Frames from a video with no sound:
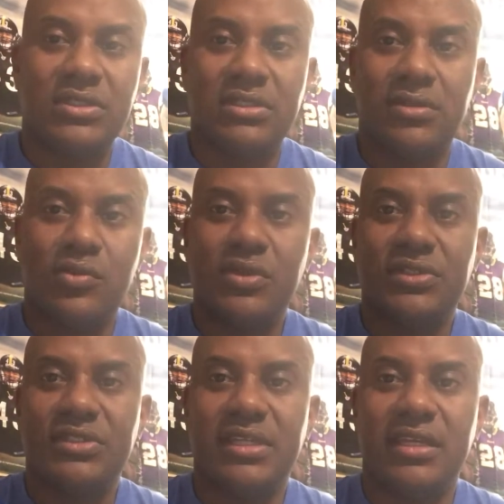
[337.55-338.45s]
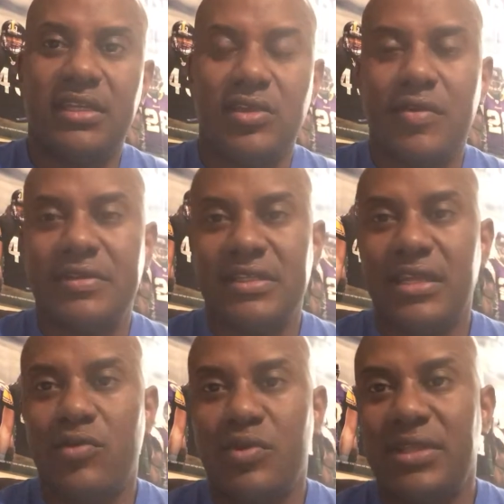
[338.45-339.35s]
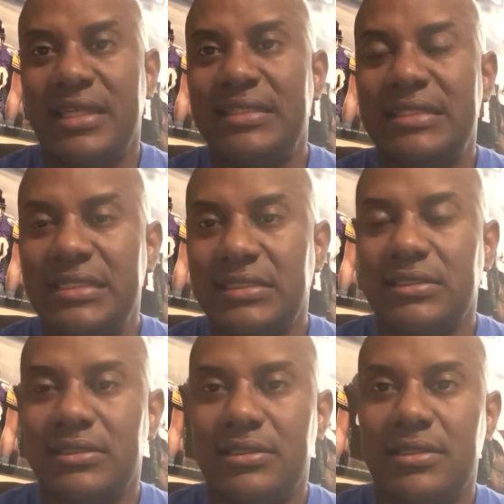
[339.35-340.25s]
it or wants to stay in, and you always have that one that doesn't.